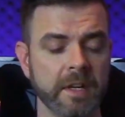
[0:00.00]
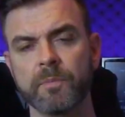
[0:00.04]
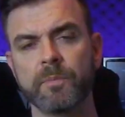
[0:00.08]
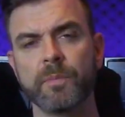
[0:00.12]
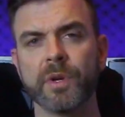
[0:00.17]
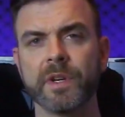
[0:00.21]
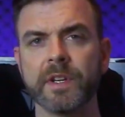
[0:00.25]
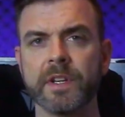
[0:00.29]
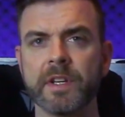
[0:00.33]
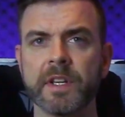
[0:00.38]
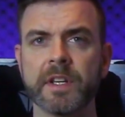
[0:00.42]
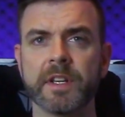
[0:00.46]

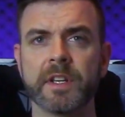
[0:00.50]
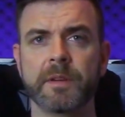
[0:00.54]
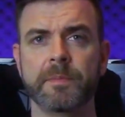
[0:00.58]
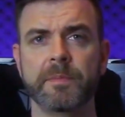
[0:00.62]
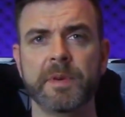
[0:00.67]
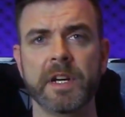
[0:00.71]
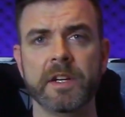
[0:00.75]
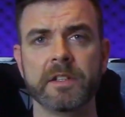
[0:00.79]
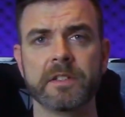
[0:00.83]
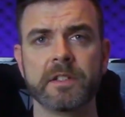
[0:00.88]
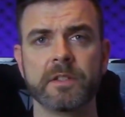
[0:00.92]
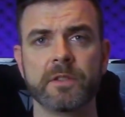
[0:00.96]
Putting it in
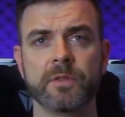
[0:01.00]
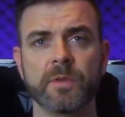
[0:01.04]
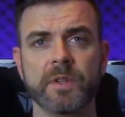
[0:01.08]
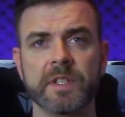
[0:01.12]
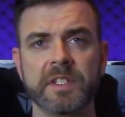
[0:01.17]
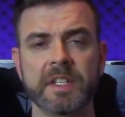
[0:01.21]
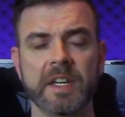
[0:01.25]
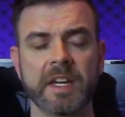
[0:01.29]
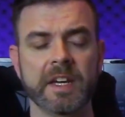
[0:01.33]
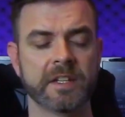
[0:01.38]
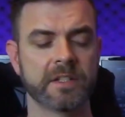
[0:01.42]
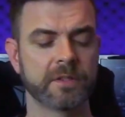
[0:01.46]
comparison to a
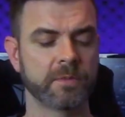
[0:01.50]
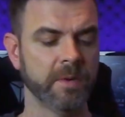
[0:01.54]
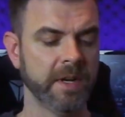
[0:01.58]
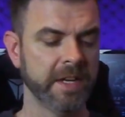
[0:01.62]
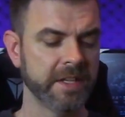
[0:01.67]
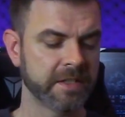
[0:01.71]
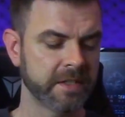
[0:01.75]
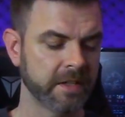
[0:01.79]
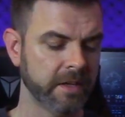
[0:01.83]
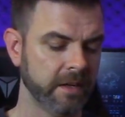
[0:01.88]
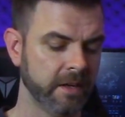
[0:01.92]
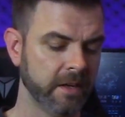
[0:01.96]

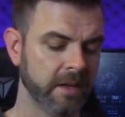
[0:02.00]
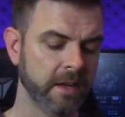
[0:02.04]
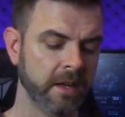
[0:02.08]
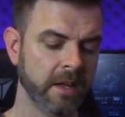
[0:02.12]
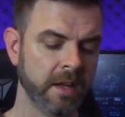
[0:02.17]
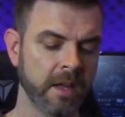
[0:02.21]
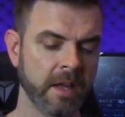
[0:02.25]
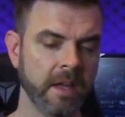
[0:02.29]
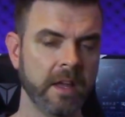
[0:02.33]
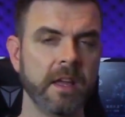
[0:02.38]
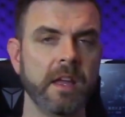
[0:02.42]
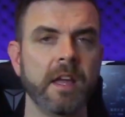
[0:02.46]
Dxracer,
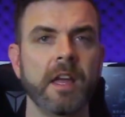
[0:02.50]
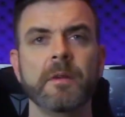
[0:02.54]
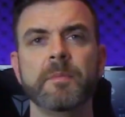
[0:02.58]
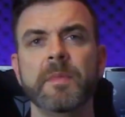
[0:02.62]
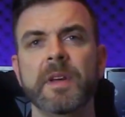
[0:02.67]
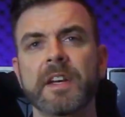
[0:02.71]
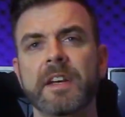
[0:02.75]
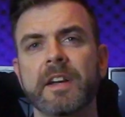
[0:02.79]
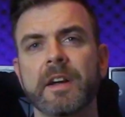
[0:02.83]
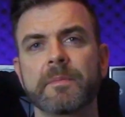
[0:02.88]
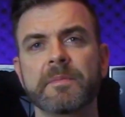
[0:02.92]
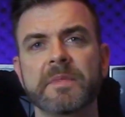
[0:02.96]
it
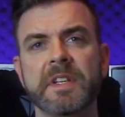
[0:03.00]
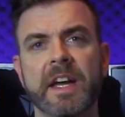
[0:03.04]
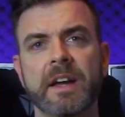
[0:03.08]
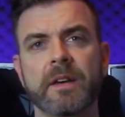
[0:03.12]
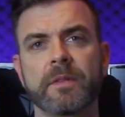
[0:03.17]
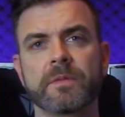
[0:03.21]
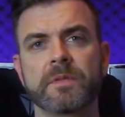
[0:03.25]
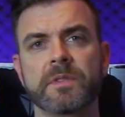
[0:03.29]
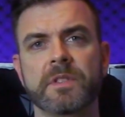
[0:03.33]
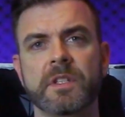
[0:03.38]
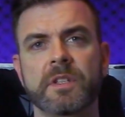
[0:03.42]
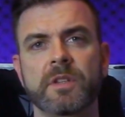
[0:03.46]
may come
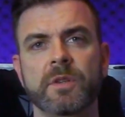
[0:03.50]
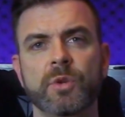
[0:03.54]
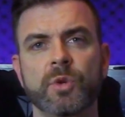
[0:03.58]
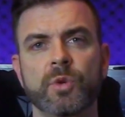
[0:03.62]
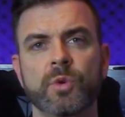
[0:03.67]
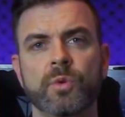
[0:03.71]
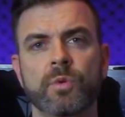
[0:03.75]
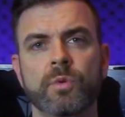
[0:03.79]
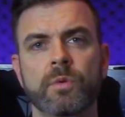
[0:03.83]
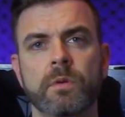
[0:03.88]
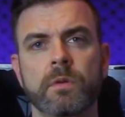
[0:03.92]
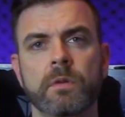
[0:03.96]
down
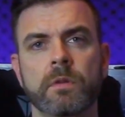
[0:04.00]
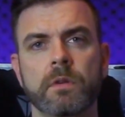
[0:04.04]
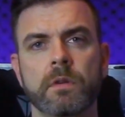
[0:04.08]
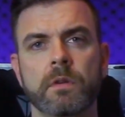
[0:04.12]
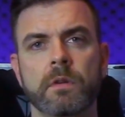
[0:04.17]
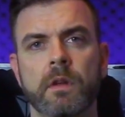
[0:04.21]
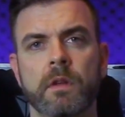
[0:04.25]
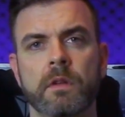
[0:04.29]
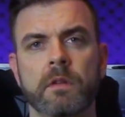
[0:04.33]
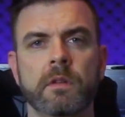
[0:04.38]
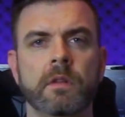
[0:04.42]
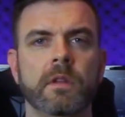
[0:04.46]
to
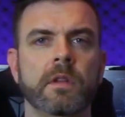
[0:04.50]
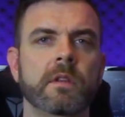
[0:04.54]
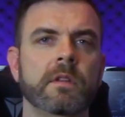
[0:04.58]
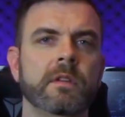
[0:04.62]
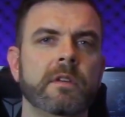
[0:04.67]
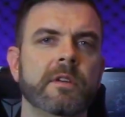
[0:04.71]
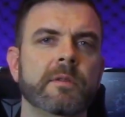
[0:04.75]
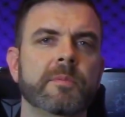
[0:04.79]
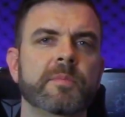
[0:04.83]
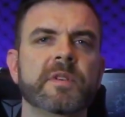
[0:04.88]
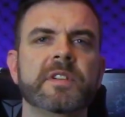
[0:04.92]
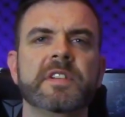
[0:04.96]

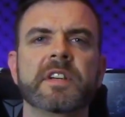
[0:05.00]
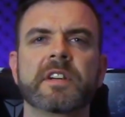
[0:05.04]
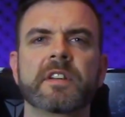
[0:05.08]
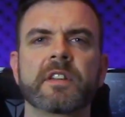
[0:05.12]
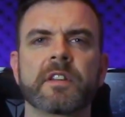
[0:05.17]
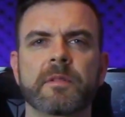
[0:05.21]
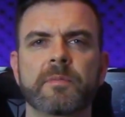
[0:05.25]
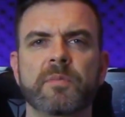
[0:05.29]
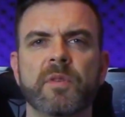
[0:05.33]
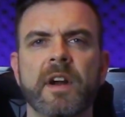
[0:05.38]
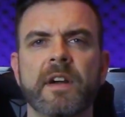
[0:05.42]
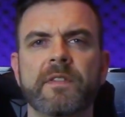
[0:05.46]
your
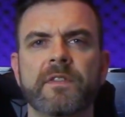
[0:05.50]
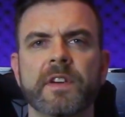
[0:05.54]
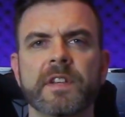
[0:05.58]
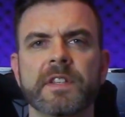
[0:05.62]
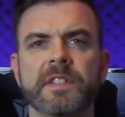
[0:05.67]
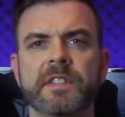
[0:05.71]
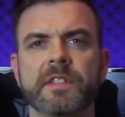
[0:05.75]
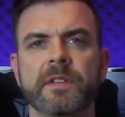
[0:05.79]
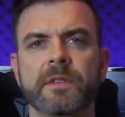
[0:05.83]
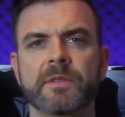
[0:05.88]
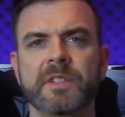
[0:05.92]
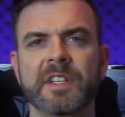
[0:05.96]
particular
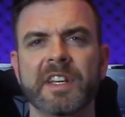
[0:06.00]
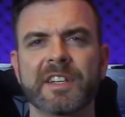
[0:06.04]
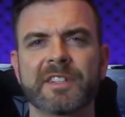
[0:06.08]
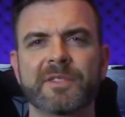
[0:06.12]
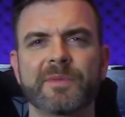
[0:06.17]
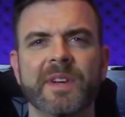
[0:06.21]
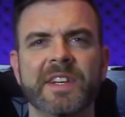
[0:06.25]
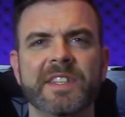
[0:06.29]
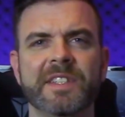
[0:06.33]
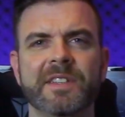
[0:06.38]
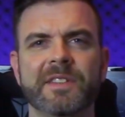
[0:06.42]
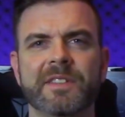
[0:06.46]
preference, though
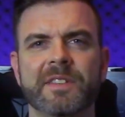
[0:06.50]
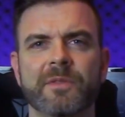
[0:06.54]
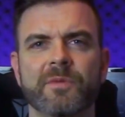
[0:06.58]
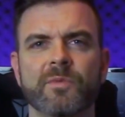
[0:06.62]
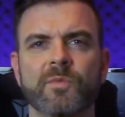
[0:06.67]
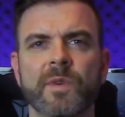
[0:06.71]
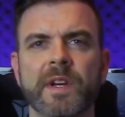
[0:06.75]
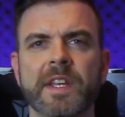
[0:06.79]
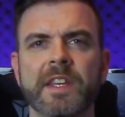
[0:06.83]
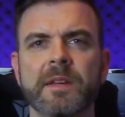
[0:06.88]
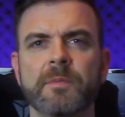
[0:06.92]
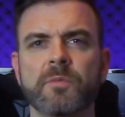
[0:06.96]
Dxracers are
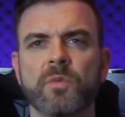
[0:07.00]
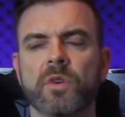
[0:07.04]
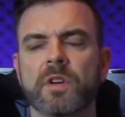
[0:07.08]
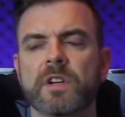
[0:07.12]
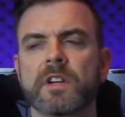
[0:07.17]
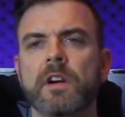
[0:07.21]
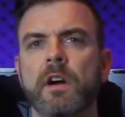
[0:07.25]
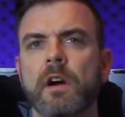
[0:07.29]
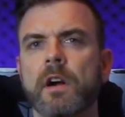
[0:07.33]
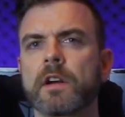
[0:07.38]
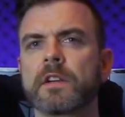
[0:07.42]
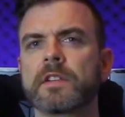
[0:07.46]
really more
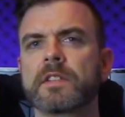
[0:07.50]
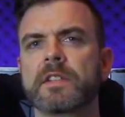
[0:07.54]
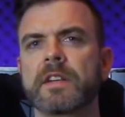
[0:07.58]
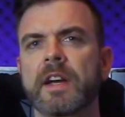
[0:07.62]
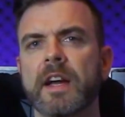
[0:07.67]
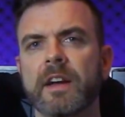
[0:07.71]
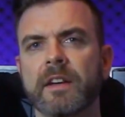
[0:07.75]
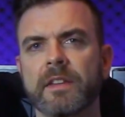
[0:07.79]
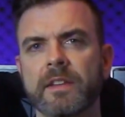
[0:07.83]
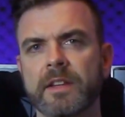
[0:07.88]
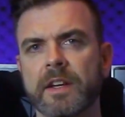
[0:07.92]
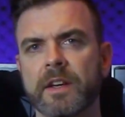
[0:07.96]
car
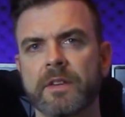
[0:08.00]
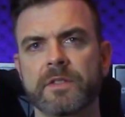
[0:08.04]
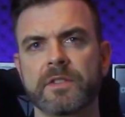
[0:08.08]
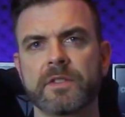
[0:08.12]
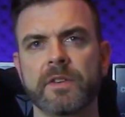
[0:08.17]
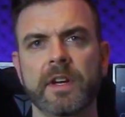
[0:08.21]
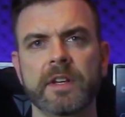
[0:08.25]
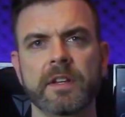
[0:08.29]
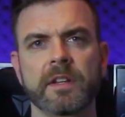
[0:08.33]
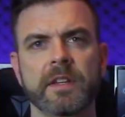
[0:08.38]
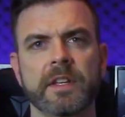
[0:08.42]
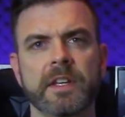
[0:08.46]
style, and I was
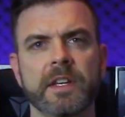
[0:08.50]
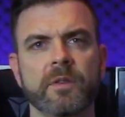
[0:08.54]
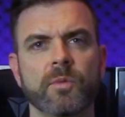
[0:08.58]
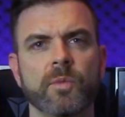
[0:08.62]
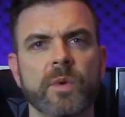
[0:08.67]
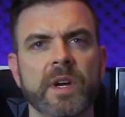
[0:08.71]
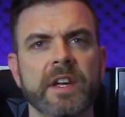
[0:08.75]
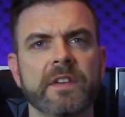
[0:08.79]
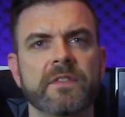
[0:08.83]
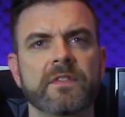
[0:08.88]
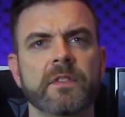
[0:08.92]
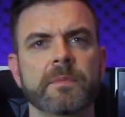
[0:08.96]
trying to lean
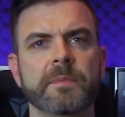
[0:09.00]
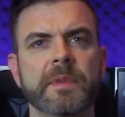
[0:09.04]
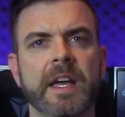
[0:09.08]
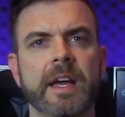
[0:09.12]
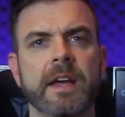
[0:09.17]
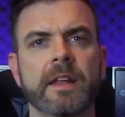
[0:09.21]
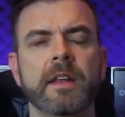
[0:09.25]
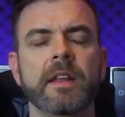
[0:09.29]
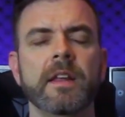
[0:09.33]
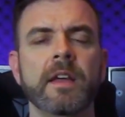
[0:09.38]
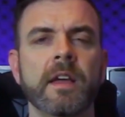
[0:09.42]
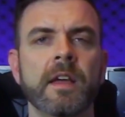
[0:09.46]
away from
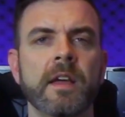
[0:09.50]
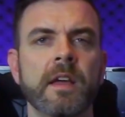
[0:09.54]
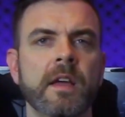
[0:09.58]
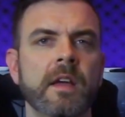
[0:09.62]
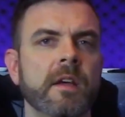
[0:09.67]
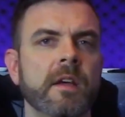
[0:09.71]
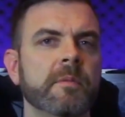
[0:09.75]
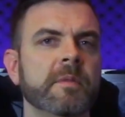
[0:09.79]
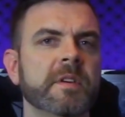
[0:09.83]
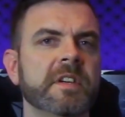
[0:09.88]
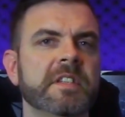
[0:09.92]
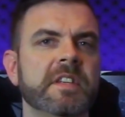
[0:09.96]
that
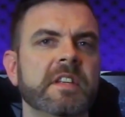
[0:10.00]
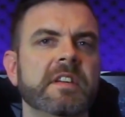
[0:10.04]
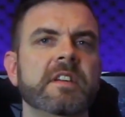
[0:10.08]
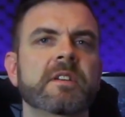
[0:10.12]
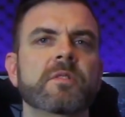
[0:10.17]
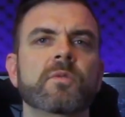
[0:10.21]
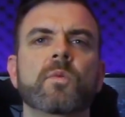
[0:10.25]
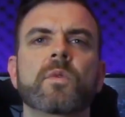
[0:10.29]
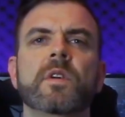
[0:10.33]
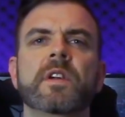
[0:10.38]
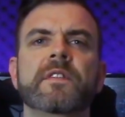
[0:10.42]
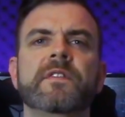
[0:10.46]
because I
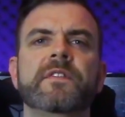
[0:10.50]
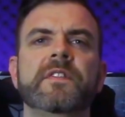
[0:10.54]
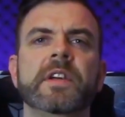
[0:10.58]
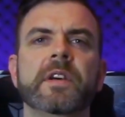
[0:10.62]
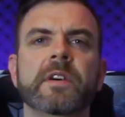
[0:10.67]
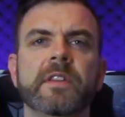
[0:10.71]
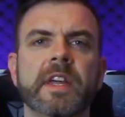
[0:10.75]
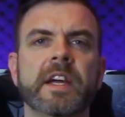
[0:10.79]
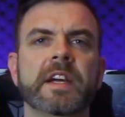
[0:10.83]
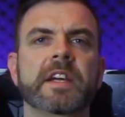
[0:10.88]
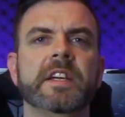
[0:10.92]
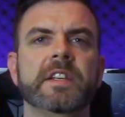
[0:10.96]
didn't want to
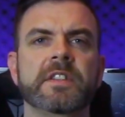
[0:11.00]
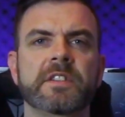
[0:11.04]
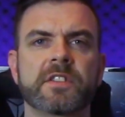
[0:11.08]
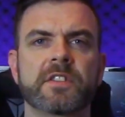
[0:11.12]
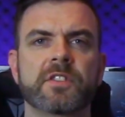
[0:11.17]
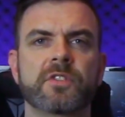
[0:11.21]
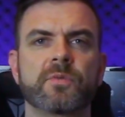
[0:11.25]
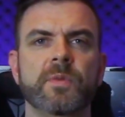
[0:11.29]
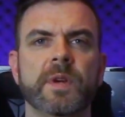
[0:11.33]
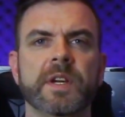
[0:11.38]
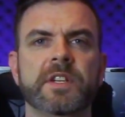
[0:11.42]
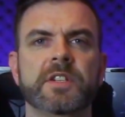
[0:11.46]
feel that
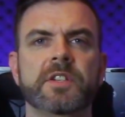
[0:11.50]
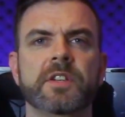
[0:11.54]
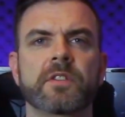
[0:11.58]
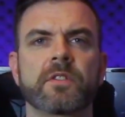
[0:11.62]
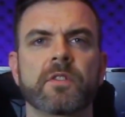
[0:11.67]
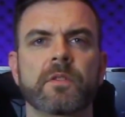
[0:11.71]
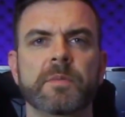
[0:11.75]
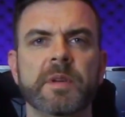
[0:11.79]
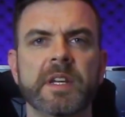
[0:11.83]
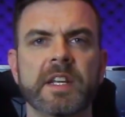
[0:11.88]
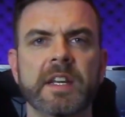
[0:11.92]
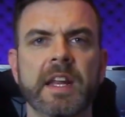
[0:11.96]
constriction
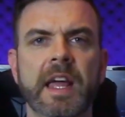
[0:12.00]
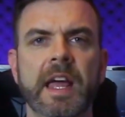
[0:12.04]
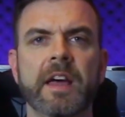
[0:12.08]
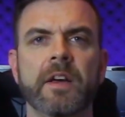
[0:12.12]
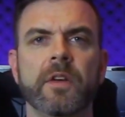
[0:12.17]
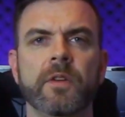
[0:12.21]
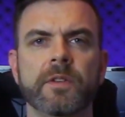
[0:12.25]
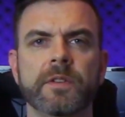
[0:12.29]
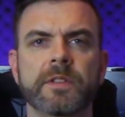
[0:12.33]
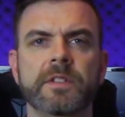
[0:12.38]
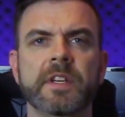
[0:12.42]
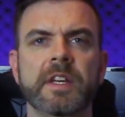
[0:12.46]
or being
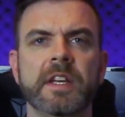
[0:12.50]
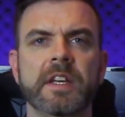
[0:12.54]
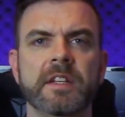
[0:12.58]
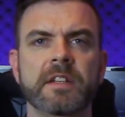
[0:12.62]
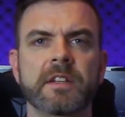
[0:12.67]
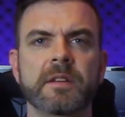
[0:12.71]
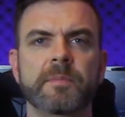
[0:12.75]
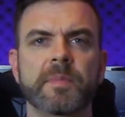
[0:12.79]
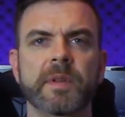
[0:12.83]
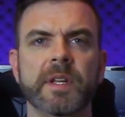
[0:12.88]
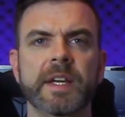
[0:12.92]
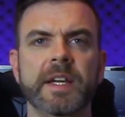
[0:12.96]
held
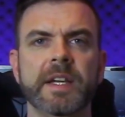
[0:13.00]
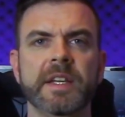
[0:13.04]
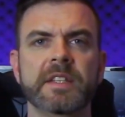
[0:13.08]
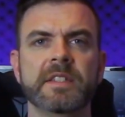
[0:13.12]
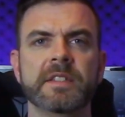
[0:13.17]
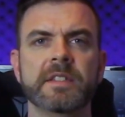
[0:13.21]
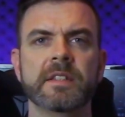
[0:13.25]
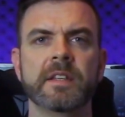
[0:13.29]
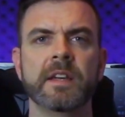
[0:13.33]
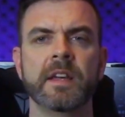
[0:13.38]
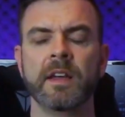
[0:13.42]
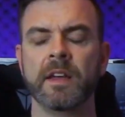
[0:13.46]
into
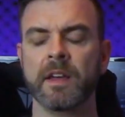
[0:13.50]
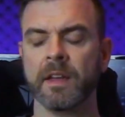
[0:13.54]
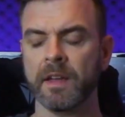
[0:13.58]
place.